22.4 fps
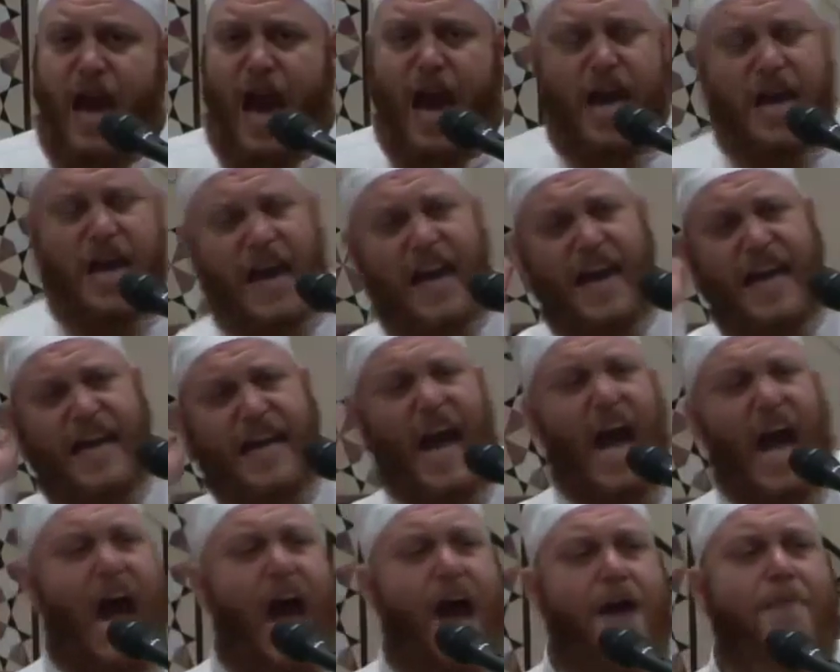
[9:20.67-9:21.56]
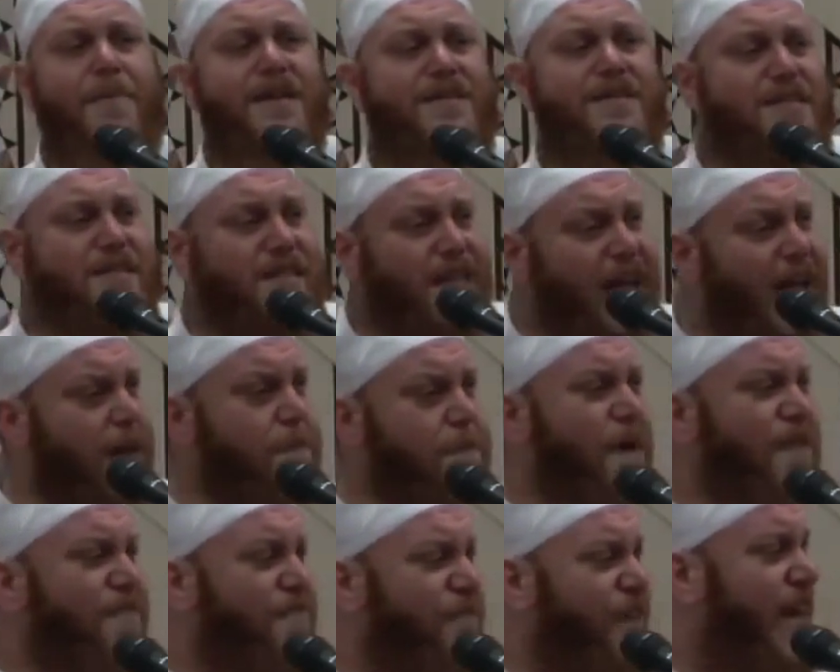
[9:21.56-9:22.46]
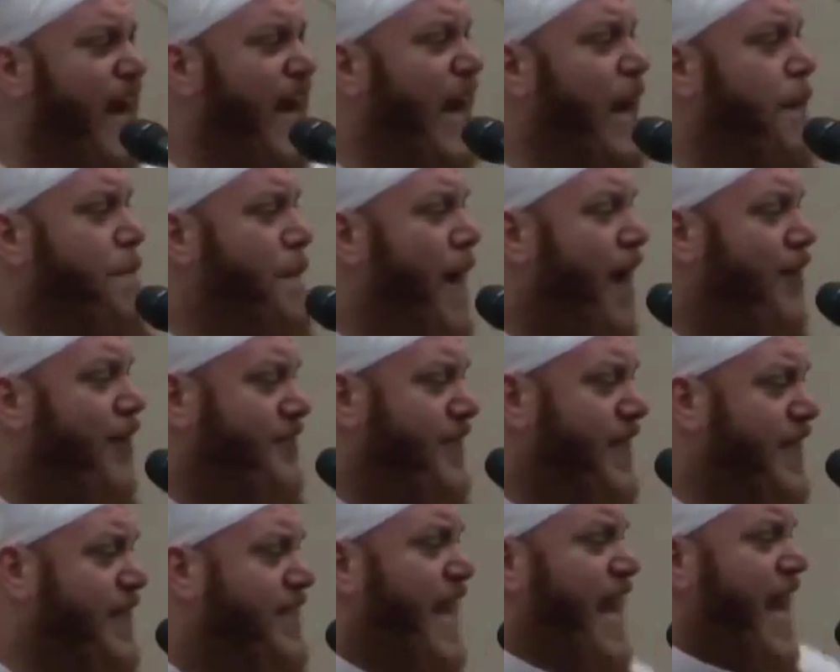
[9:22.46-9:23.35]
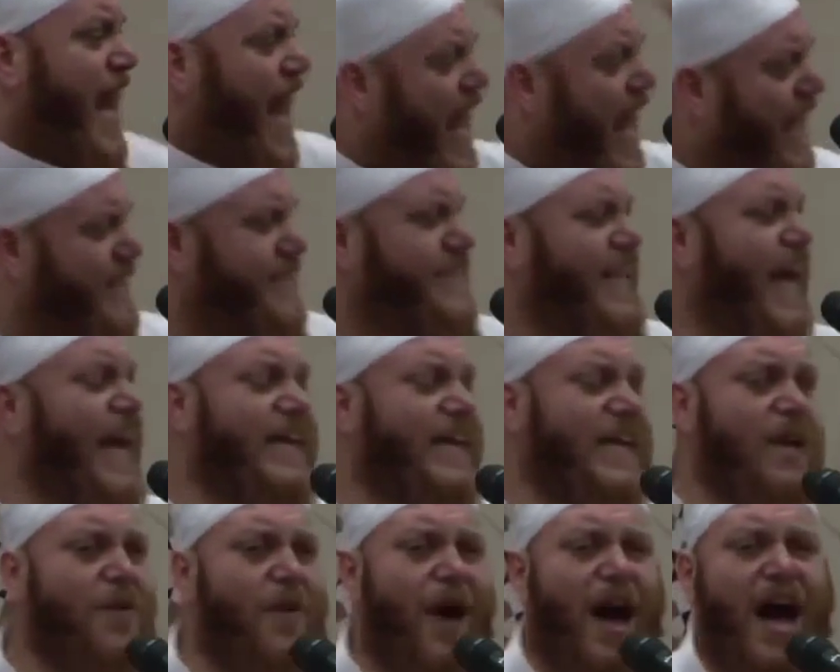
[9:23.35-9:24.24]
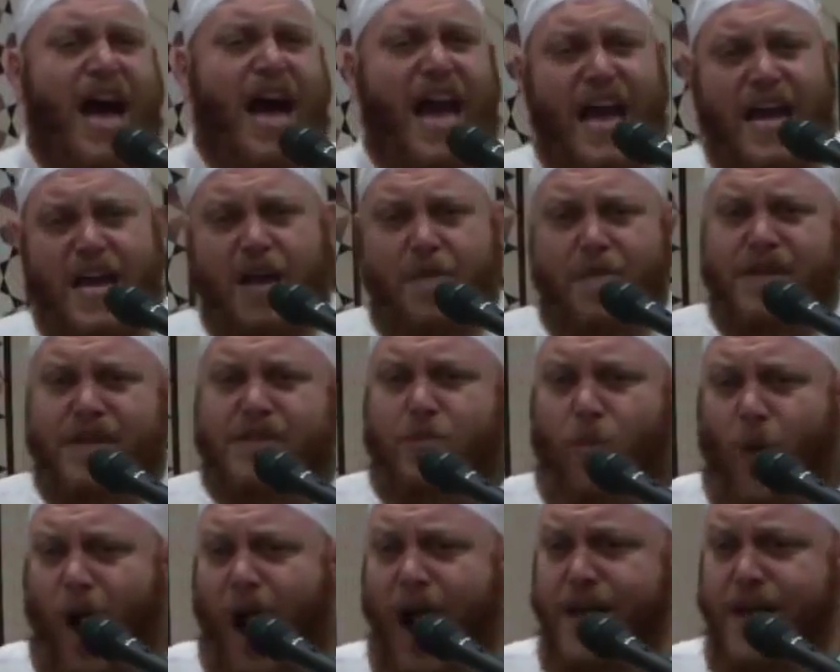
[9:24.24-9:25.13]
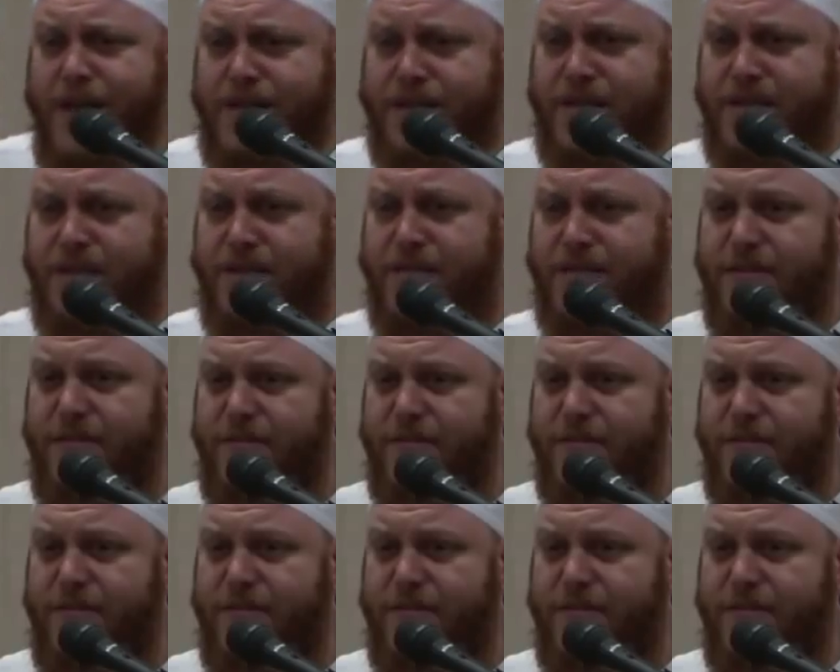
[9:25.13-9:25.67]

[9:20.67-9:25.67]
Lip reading: Are you going to go home and sleep and forget about it? Exactly what our enemies want?